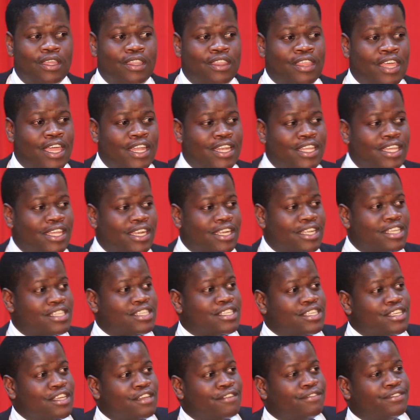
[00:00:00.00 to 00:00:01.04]
Then he
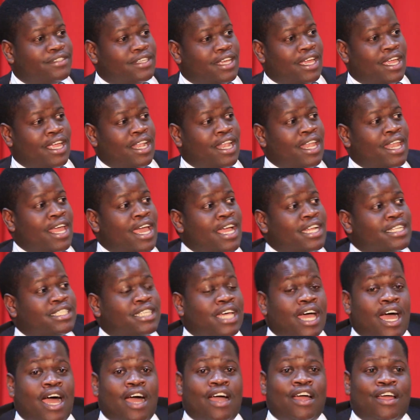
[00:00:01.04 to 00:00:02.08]
received a
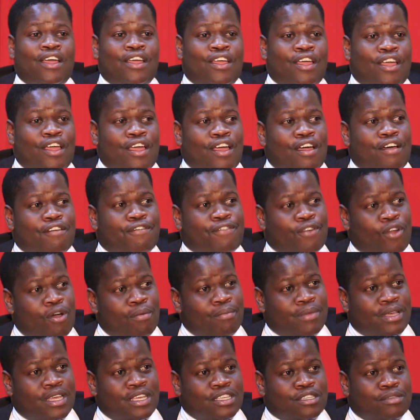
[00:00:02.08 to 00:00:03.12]
letter
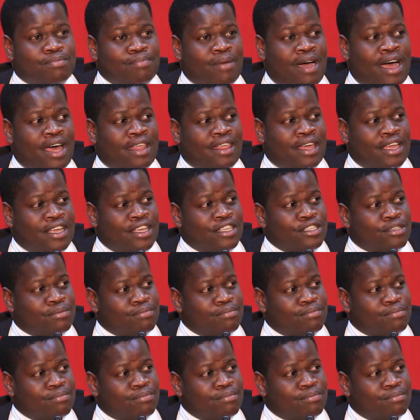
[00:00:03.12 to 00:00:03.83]
from his mother